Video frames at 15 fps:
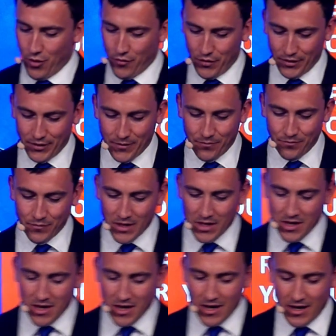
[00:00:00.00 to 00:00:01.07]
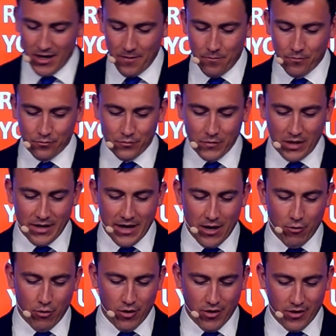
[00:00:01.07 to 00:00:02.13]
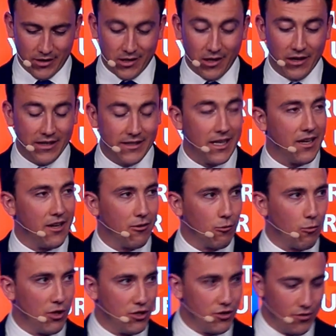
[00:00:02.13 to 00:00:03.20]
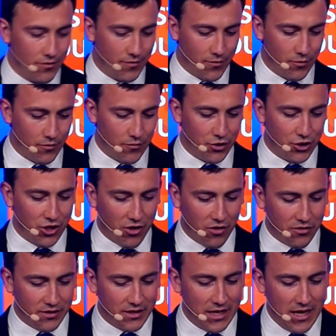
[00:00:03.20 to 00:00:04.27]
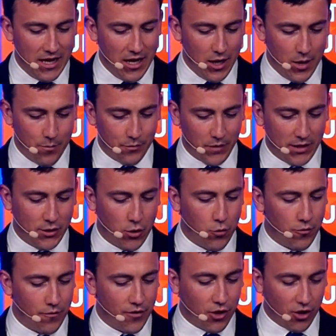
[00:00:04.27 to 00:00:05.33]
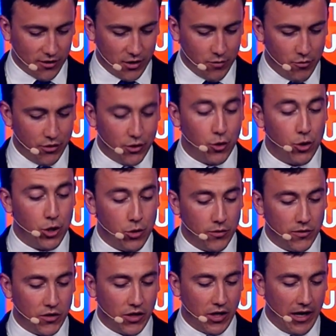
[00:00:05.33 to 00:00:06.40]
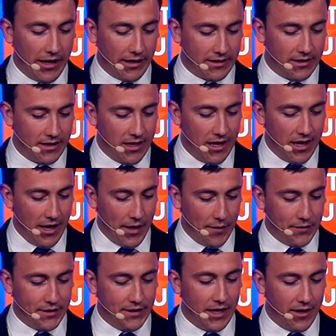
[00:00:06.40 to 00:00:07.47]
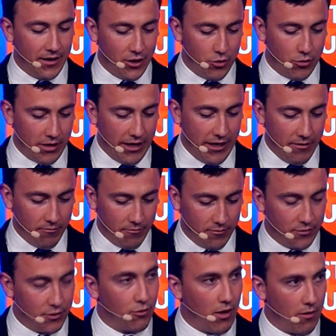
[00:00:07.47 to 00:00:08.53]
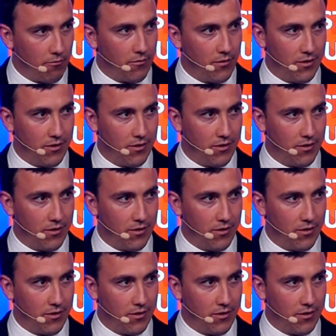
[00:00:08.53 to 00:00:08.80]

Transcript: perfect. Now, a slightly technical question for Charles. So for customers who used to collect FCA UK, so I'm